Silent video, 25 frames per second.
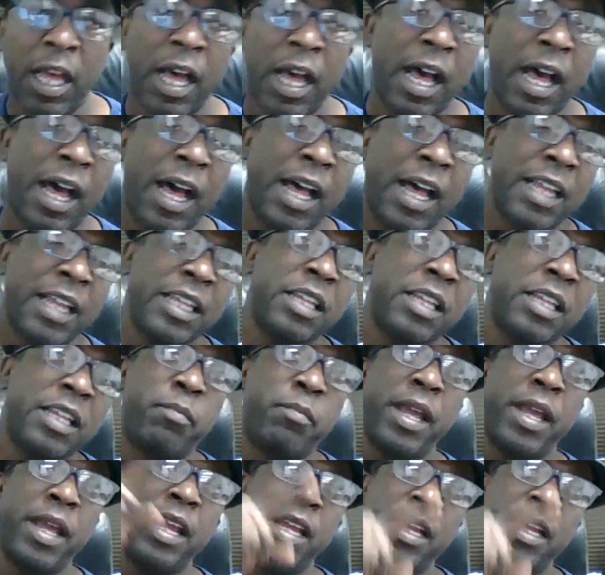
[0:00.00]
I get
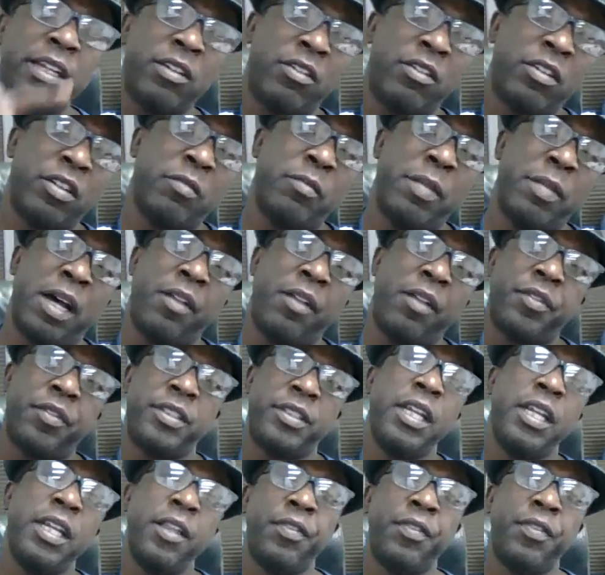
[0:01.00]
paid on about the
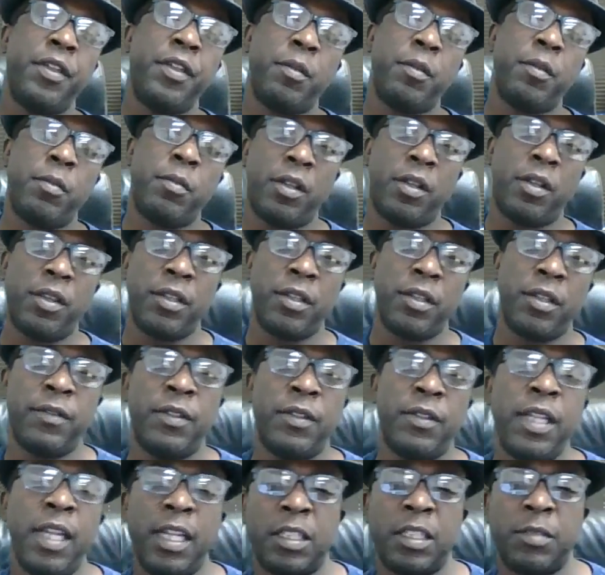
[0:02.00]
10th of the month of the
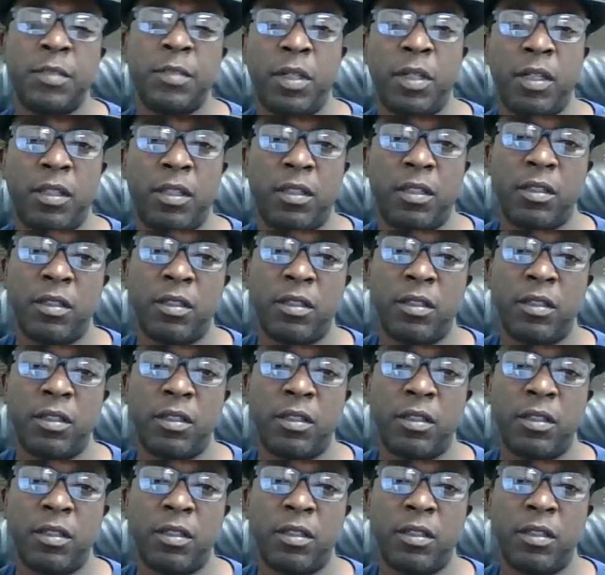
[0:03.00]
next month.